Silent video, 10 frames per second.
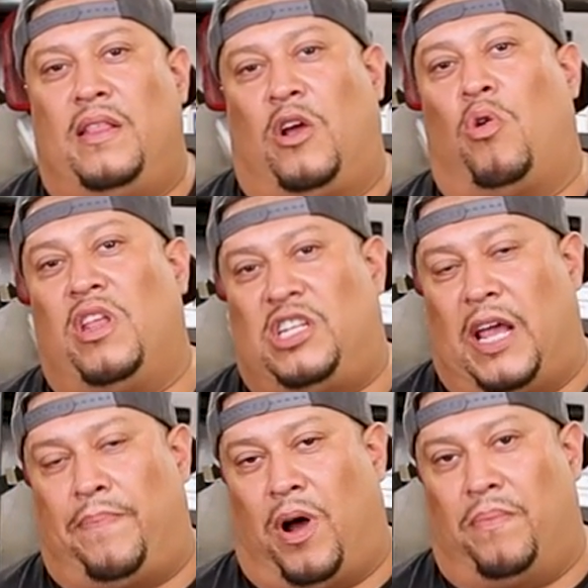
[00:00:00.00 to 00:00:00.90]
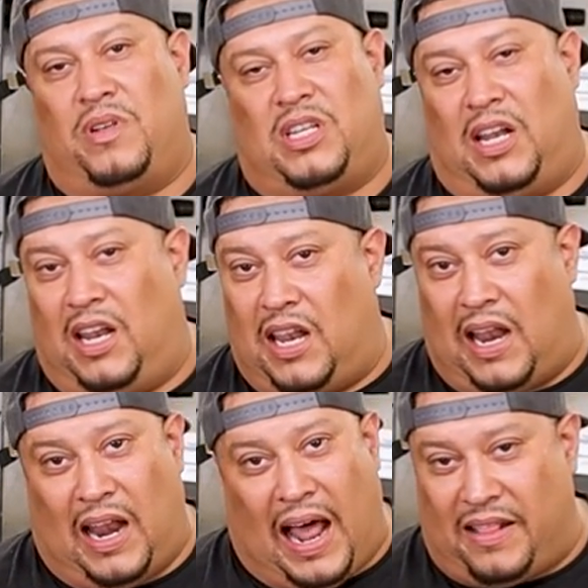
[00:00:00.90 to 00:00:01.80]
They call it J pump. It's a,
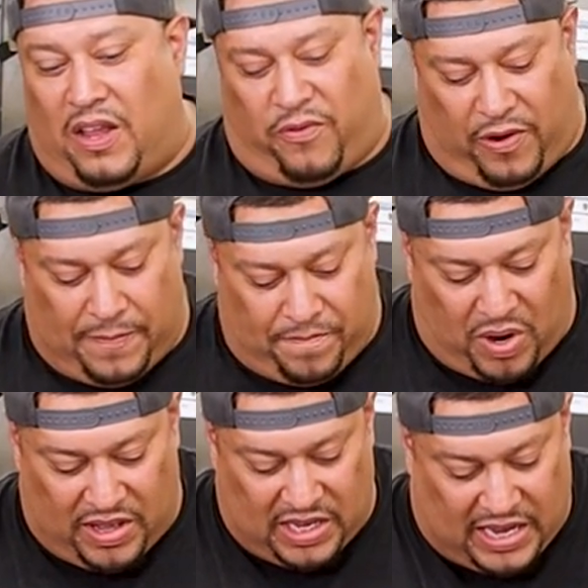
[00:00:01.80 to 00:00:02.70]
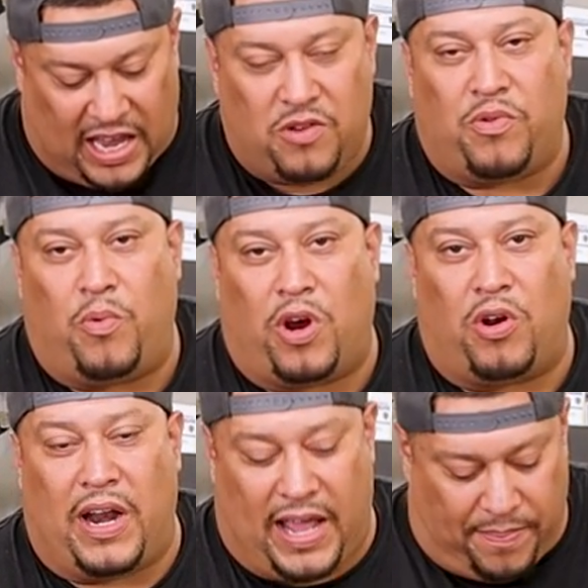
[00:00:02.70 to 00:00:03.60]
little, a lot different, but in this case, we
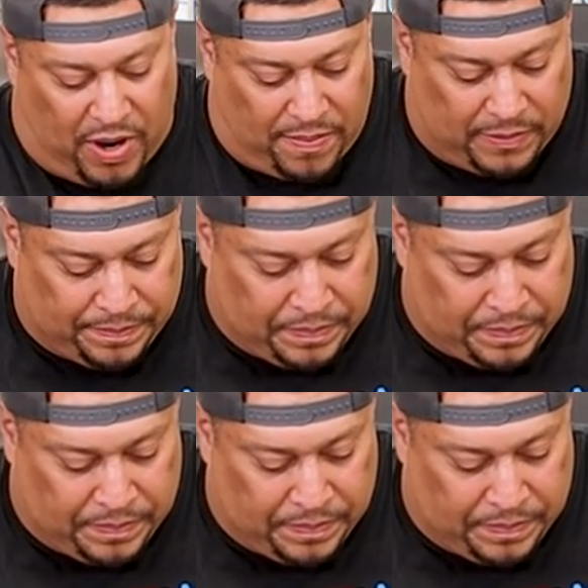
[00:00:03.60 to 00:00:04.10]
work on an A pump.